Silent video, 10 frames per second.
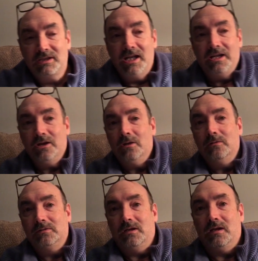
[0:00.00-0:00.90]
and
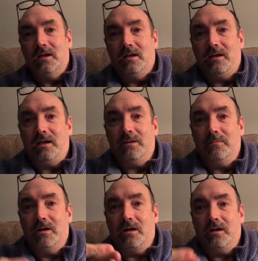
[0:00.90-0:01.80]
go, I
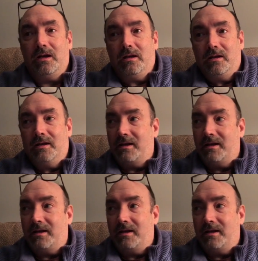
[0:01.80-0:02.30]
am marketing,